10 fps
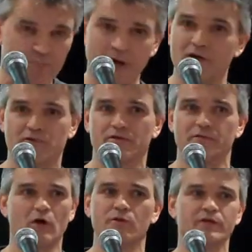about
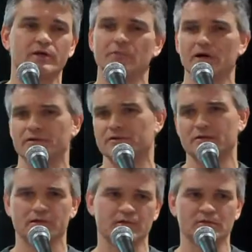the whole thing
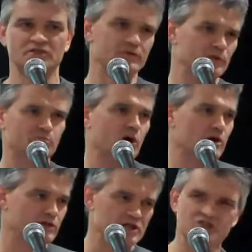about civil
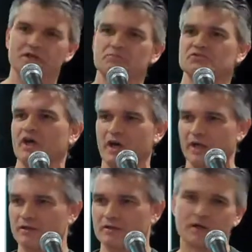partnerships
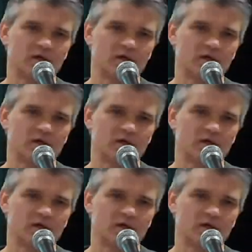and